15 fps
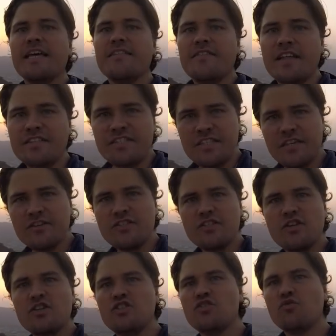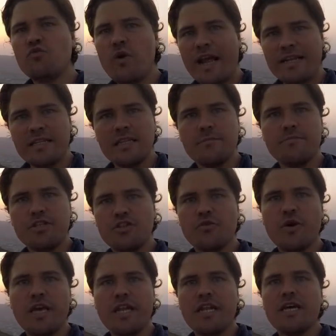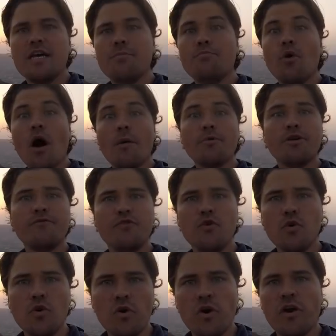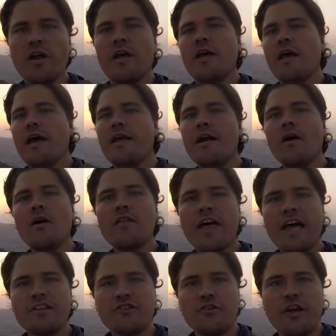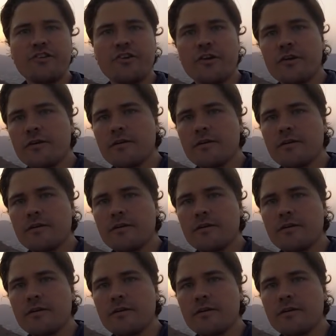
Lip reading: that still stood directly between Muhammad of Ghur and all that treasure.